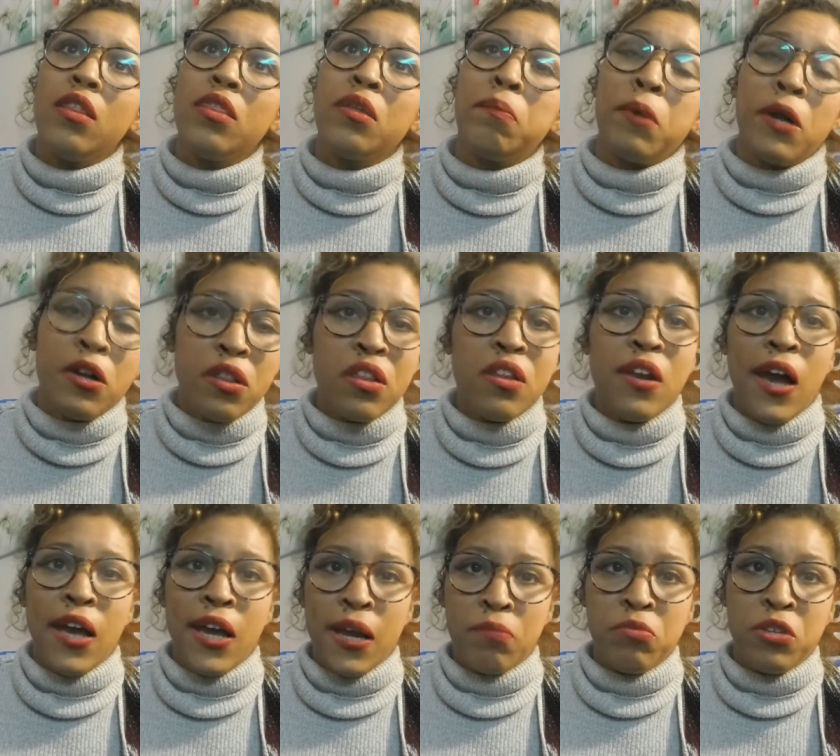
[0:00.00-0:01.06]
the person I
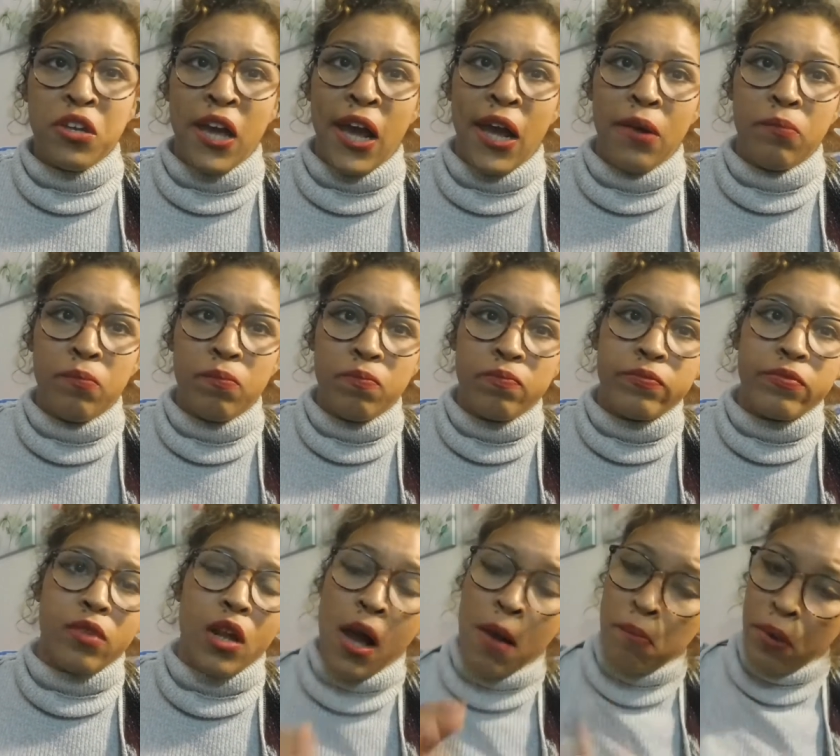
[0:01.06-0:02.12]
am today.
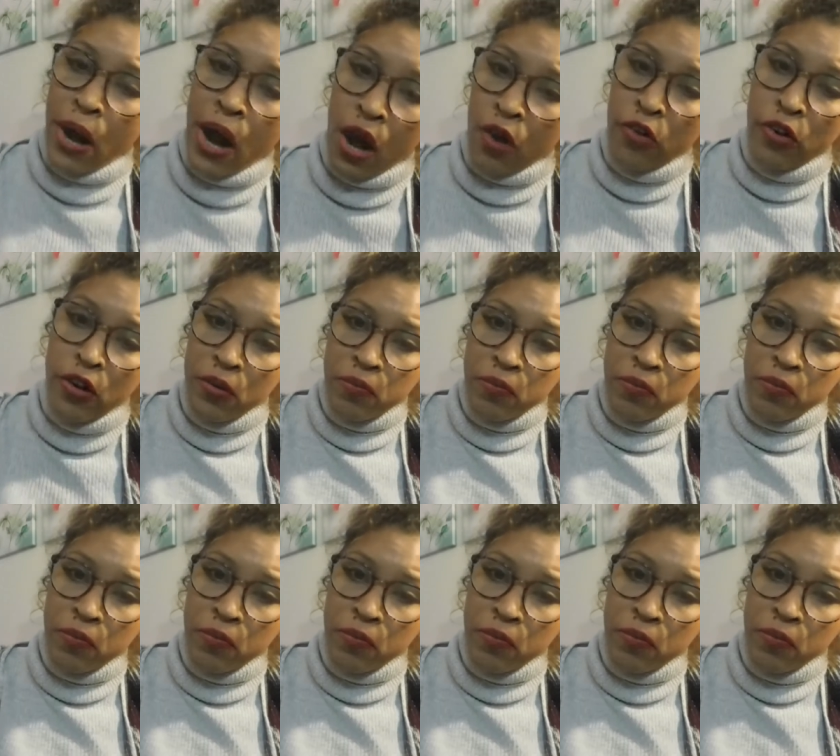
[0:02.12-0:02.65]
I'm proud